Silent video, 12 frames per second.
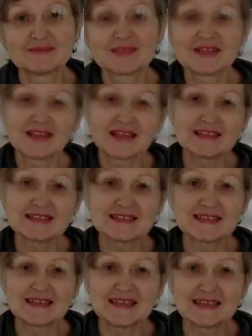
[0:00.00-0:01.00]
Let's
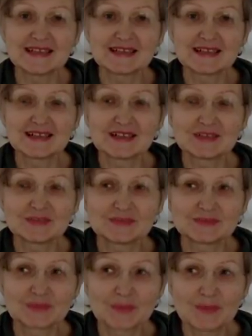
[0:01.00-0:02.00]
say
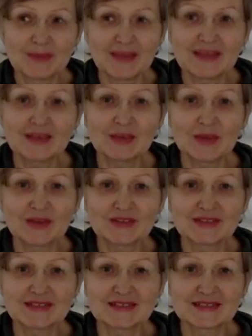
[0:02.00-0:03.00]
many
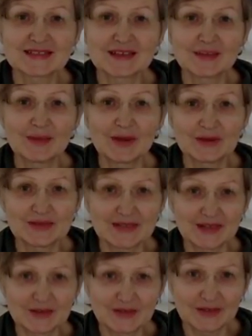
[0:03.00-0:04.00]
questions about
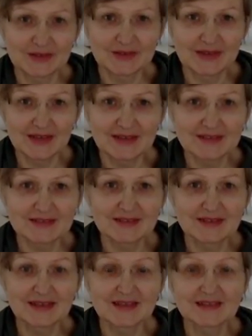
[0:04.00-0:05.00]
tarot nowadays.
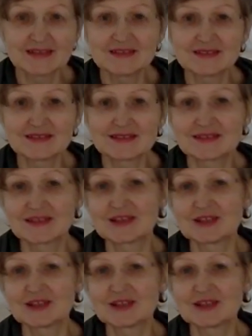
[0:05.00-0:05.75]
Is it just